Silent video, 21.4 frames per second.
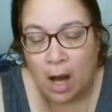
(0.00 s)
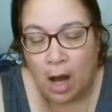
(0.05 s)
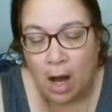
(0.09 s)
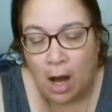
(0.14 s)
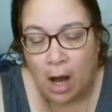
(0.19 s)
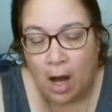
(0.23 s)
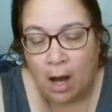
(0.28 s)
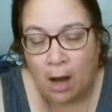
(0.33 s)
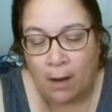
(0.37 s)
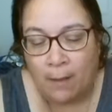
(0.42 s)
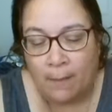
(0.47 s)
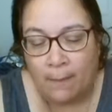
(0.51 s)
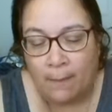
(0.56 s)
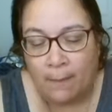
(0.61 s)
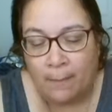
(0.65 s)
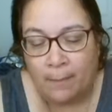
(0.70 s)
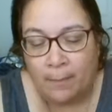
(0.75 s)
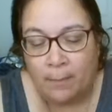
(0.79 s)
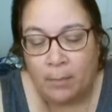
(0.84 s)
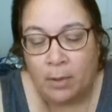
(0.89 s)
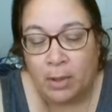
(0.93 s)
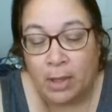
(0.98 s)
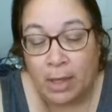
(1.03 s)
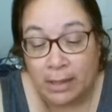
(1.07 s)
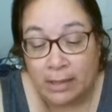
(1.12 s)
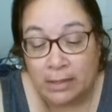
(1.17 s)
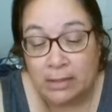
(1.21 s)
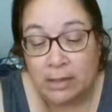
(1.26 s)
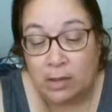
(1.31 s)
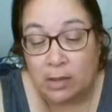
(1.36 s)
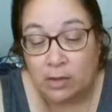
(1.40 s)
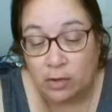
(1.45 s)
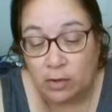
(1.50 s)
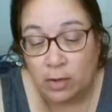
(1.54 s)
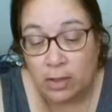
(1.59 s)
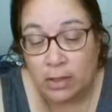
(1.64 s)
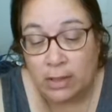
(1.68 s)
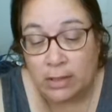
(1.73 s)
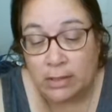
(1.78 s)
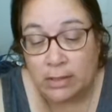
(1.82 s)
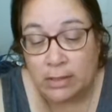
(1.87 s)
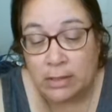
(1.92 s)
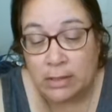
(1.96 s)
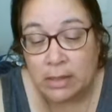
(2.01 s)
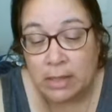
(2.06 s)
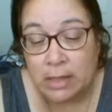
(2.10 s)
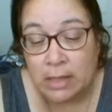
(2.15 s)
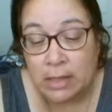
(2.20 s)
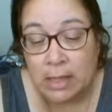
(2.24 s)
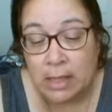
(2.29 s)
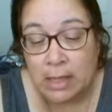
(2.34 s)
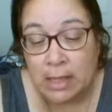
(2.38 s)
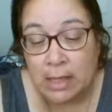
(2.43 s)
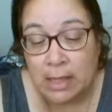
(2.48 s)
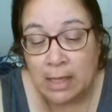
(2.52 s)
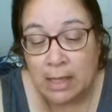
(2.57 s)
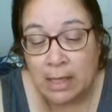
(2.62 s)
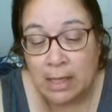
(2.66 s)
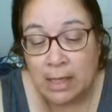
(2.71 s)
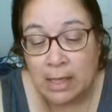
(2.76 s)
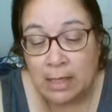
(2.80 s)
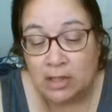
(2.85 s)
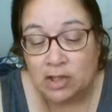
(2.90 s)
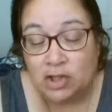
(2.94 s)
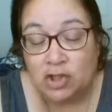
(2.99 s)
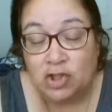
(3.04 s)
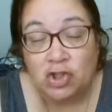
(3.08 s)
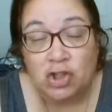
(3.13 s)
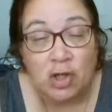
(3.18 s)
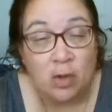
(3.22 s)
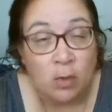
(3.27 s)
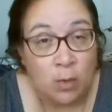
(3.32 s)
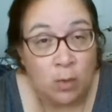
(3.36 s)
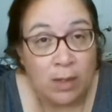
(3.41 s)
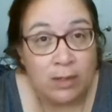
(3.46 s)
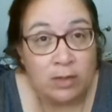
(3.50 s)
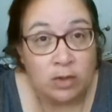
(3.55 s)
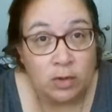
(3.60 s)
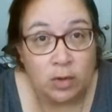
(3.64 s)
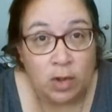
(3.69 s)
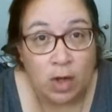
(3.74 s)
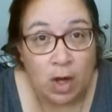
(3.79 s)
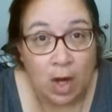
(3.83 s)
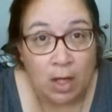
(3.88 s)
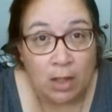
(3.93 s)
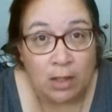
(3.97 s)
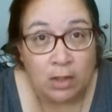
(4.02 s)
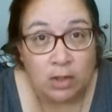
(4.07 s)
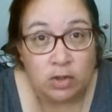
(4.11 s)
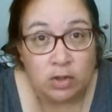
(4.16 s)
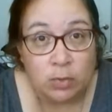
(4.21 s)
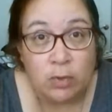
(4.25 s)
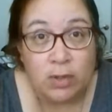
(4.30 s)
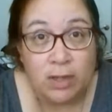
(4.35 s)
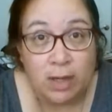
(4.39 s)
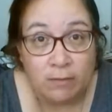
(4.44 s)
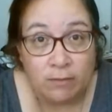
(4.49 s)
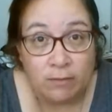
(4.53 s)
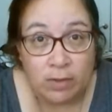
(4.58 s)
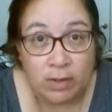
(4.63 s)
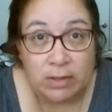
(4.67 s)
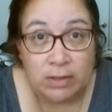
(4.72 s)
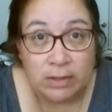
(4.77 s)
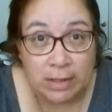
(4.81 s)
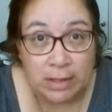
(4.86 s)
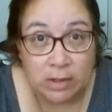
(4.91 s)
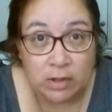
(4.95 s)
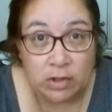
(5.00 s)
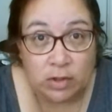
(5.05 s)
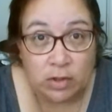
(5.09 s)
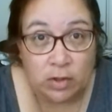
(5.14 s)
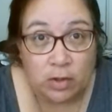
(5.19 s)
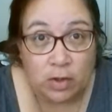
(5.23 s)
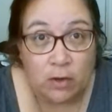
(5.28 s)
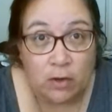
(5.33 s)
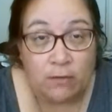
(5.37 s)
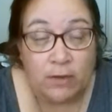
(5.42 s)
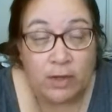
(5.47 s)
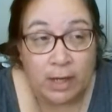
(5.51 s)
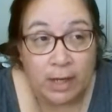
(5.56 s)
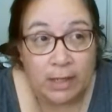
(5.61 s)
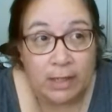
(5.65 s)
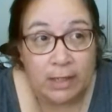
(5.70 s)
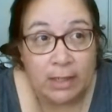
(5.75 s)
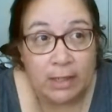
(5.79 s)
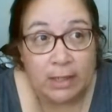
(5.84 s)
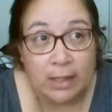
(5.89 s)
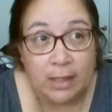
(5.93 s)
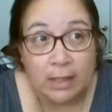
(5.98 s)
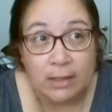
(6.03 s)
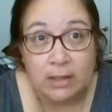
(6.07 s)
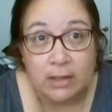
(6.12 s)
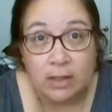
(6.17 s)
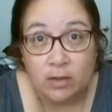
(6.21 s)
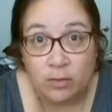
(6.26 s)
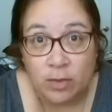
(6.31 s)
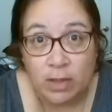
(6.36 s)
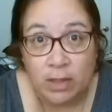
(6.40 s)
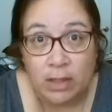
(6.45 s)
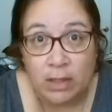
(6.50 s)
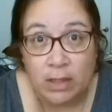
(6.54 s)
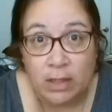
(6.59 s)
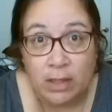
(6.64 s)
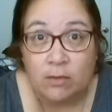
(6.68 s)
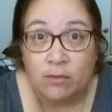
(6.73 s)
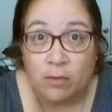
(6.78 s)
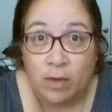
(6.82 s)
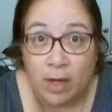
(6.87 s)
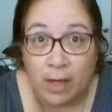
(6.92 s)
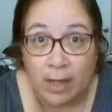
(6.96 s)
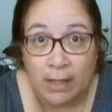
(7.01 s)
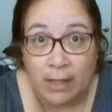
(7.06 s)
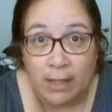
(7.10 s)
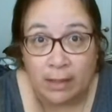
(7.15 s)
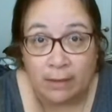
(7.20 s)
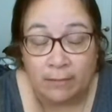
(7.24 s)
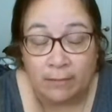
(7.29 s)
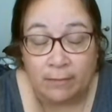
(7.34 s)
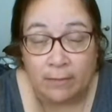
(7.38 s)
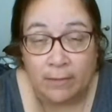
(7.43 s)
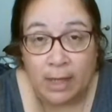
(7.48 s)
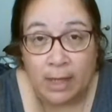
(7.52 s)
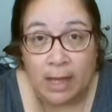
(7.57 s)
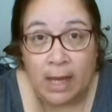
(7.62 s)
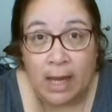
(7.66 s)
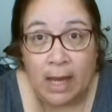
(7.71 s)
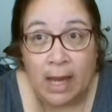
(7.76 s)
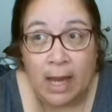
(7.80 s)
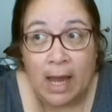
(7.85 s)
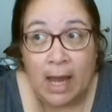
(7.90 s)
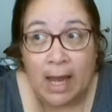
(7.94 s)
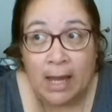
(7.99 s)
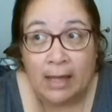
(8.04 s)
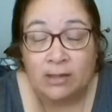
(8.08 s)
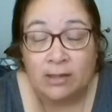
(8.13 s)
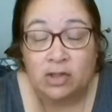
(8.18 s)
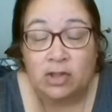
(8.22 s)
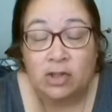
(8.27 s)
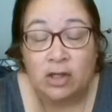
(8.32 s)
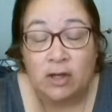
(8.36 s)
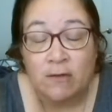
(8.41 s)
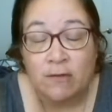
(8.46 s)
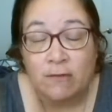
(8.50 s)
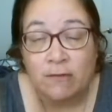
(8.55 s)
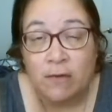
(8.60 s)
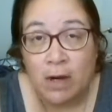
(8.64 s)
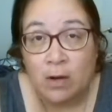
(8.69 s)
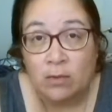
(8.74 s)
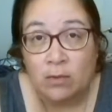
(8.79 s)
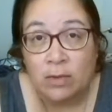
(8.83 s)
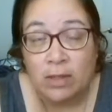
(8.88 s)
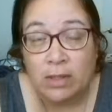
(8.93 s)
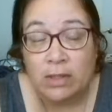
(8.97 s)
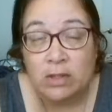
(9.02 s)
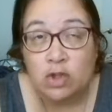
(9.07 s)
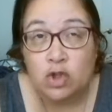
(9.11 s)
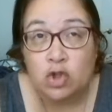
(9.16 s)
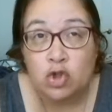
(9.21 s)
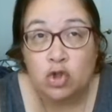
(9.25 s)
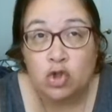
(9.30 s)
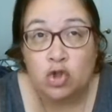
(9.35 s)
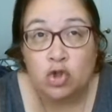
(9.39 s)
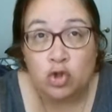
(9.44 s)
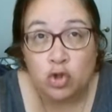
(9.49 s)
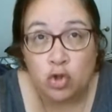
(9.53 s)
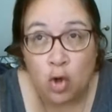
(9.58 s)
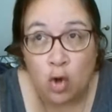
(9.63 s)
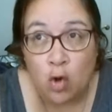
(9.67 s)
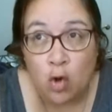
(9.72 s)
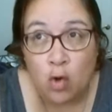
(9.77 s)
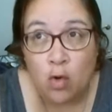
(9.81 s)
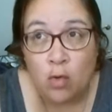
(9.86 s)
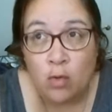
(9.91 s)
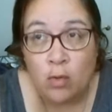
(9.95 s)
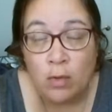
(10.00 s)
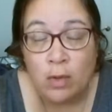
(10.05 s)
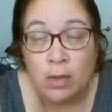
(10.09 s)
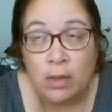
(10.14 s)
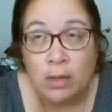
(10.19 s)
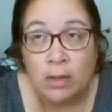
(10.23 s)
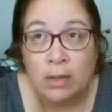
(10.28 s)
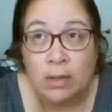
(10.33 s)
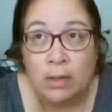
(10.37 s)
But I can tell you this: she went to college with every intention of getting a degree in writing, and she found it so